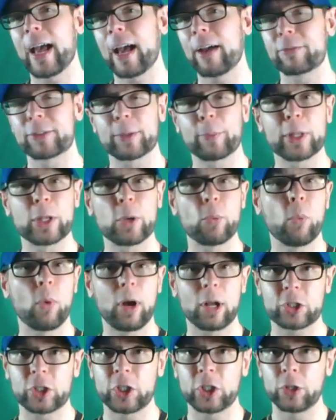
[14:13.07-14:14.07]
Have somebody
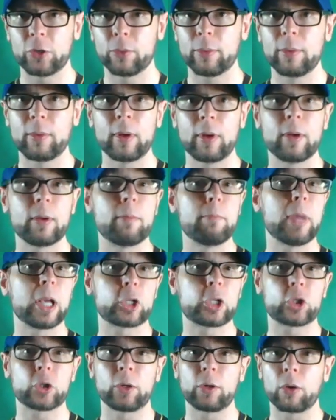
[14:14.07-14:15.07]
watch you.
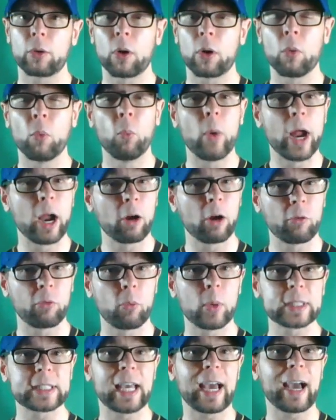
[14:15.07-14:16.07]
Make sure you're aware
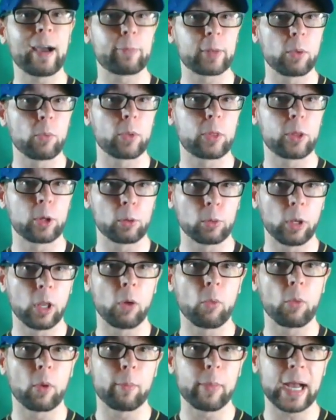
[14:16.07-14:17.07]
of what's happening with your
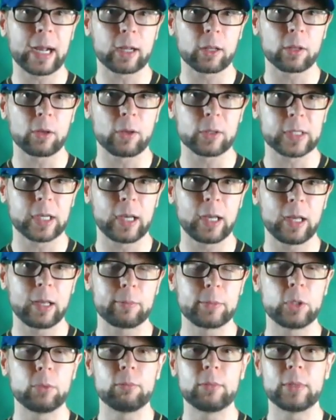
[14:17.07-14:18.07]
lower back at all
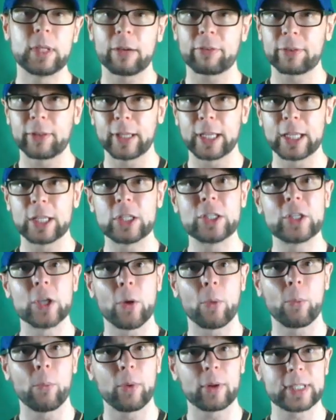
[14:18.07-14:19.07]
times. You definitely
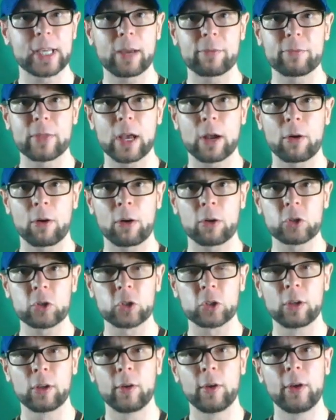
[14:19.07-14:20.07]
don't want to have that
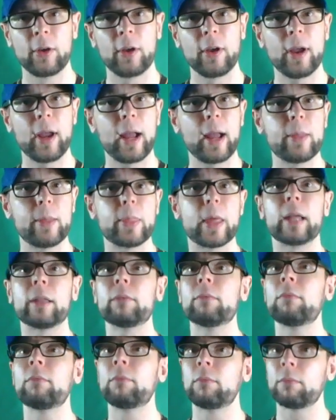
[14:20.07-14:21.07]
arch. And
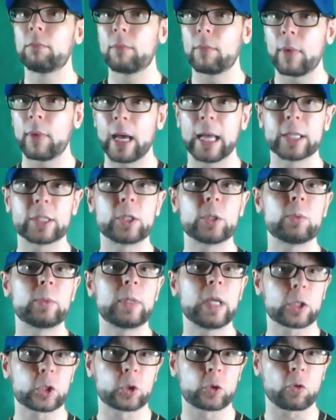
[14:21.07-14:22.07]
then as you
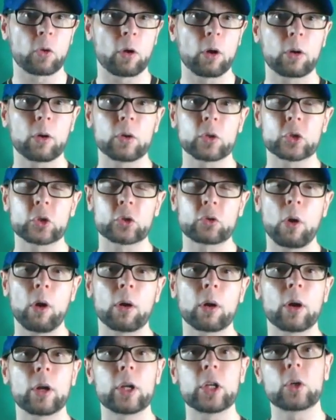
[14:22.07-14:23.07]
get stronger and
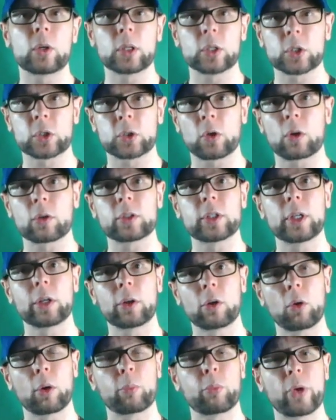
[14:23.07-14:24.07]
stronger, you can start to
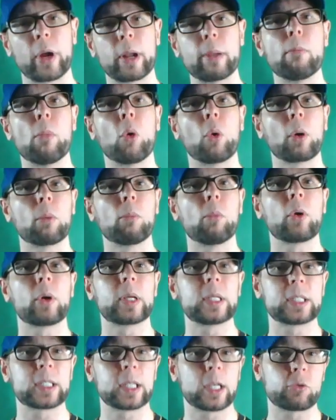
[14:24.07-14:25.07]
incorporate more and
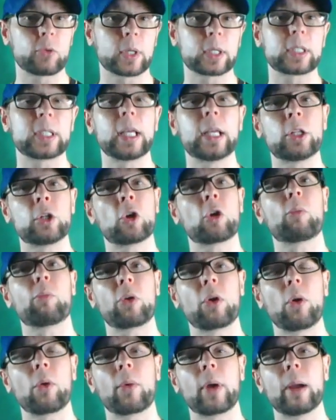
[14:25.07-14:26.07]
more eccentrics into your
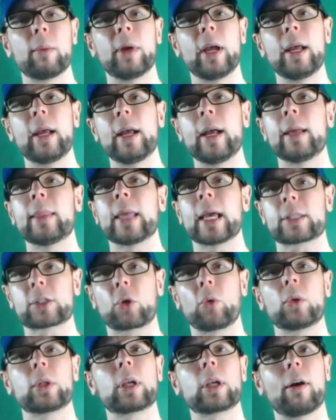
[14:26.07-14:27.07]
program. And
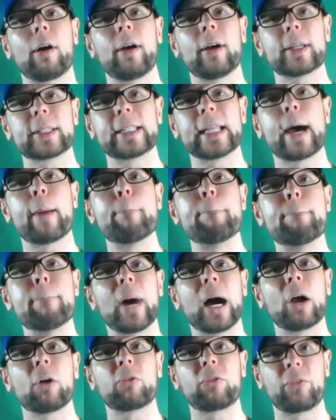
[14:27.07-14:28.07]
that's going to cause that
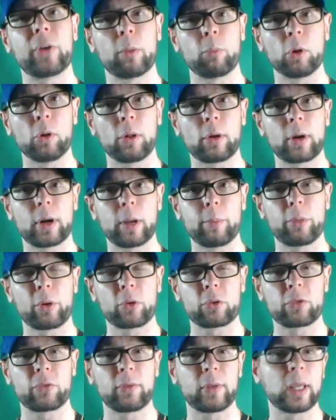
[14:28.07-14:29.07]
myofibrillar
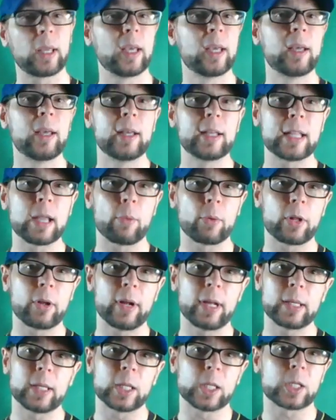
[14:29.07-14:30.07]
hypertrophy. Now, when
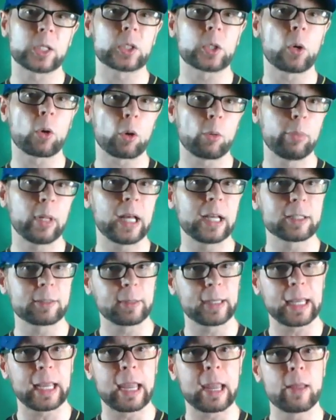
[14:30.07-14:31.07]
you're hitting the
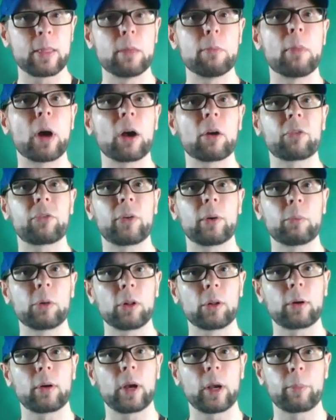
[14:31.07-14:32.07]
sarcoplasmic and the
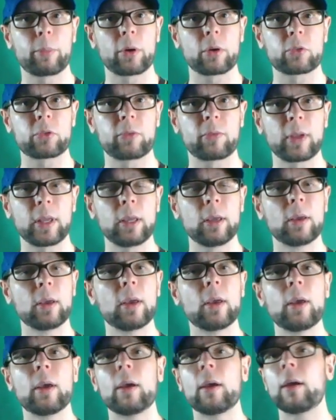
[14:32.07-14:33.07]
myofibrillar hypertrophy,
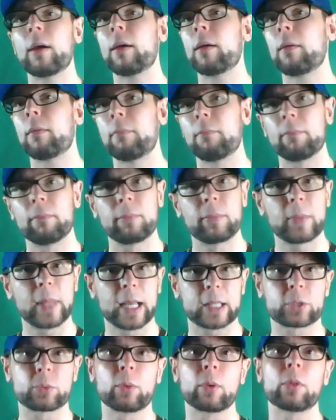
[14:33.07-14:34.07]

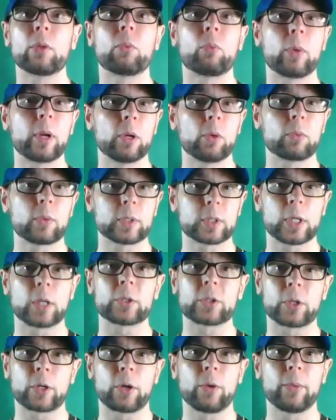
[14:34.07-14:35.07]
that's where the real
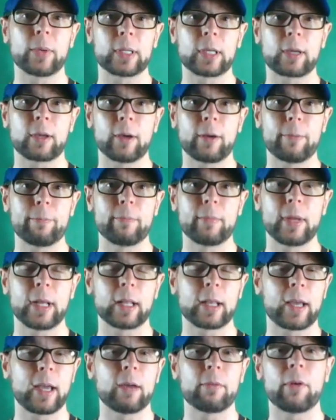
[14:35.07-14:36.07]
results are going to come.
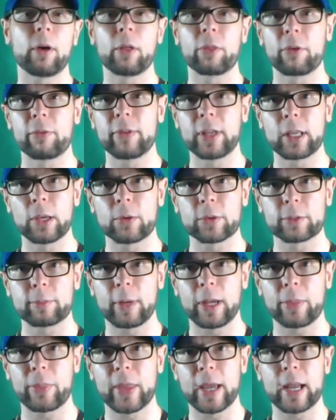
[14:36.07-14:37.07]
And I have other videos
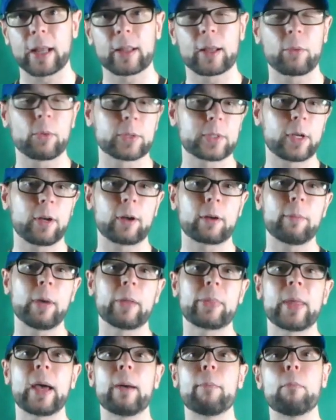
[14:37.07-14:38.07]
about that. I will talk
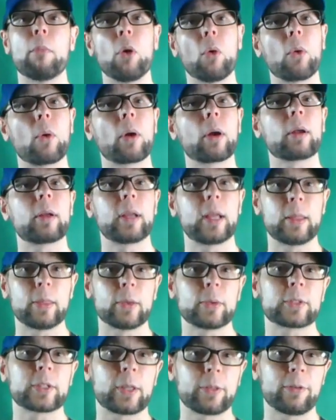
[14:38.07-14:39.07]
about that more
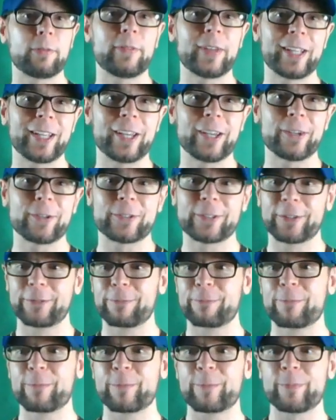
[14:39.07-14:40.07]
in those other videos.